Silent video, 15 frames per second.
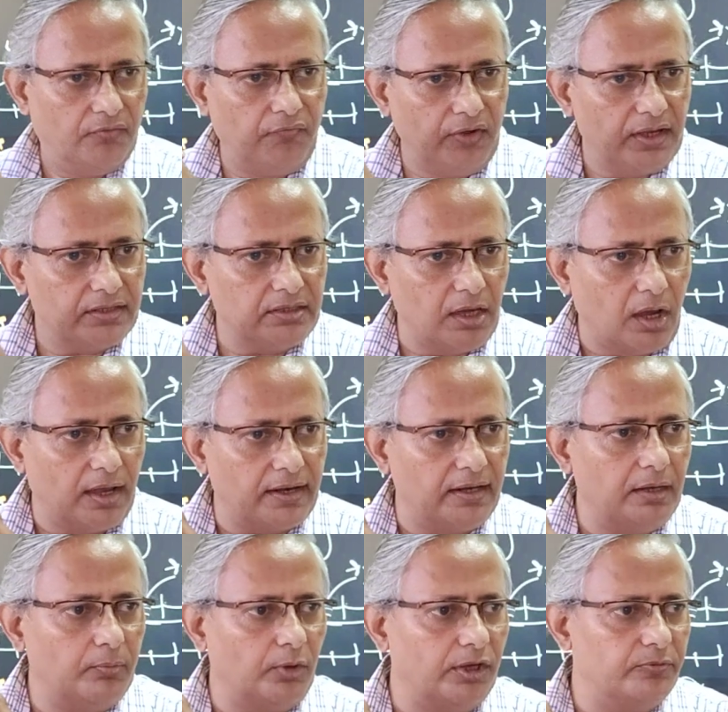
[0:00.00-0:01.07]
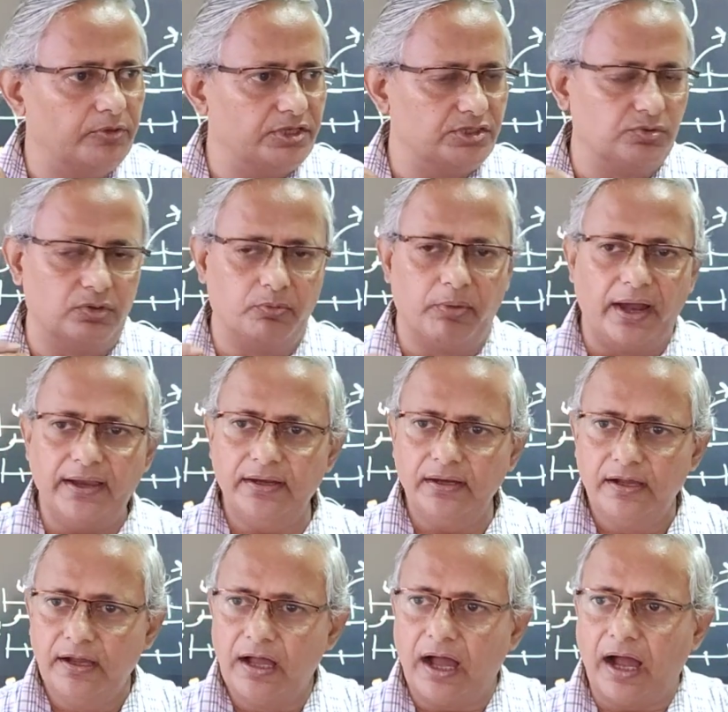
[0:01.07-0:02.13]
where the RNA polymerase will
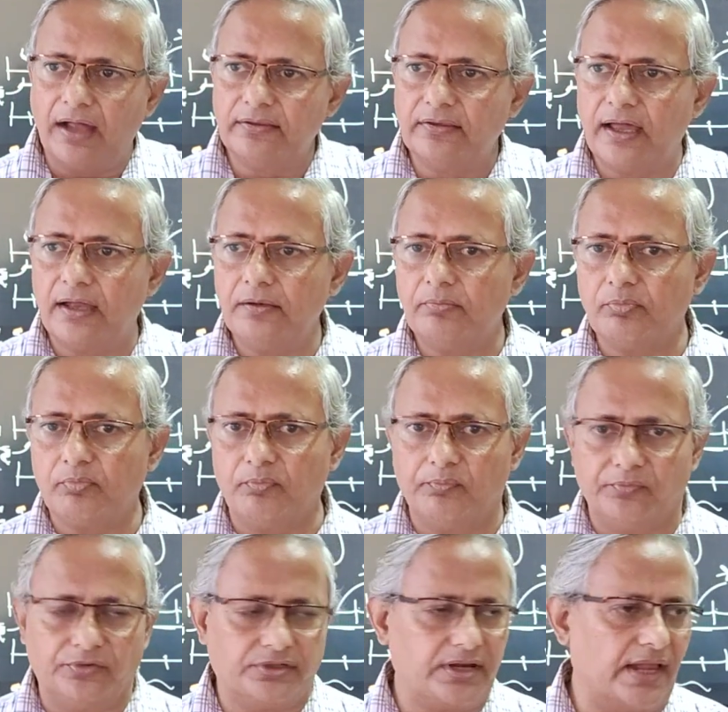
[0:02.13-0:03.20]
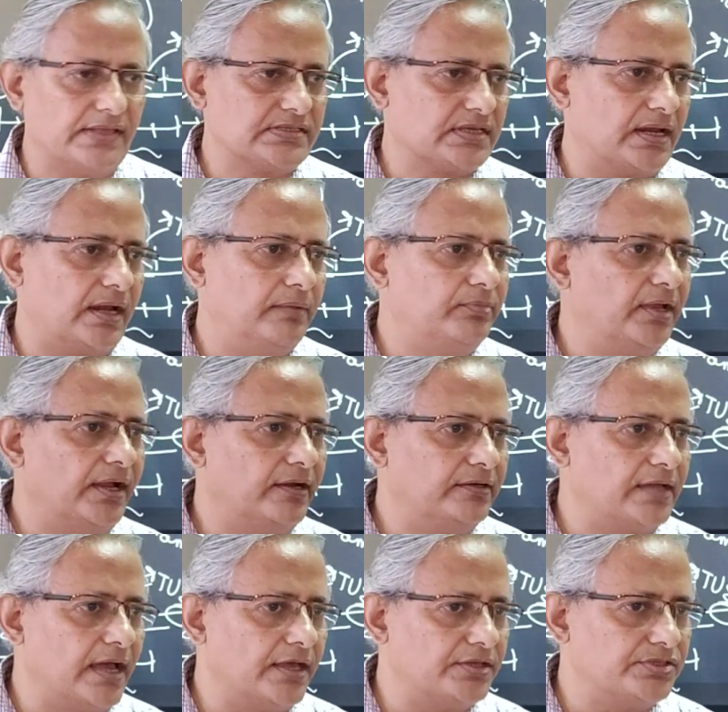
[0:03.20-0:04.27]
bind and then transcribe the
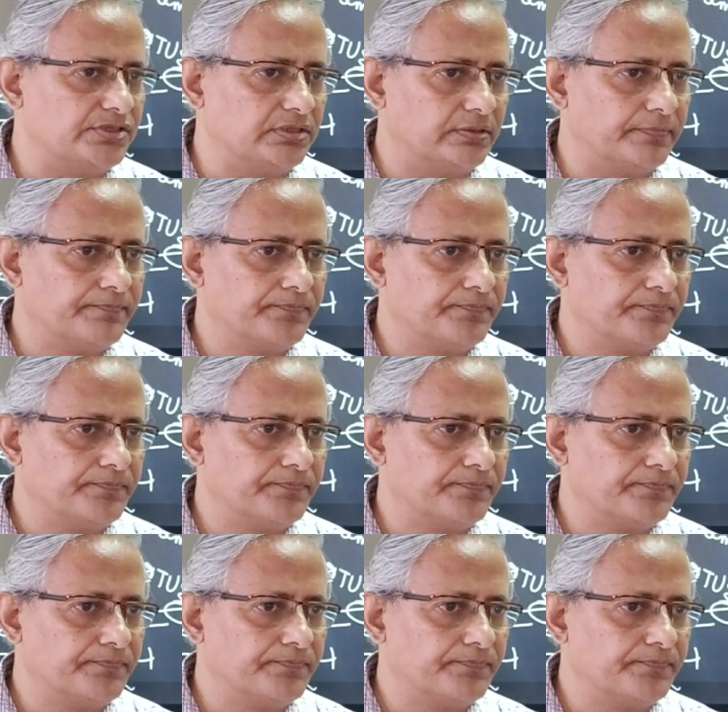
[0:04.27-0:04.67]
entire gene.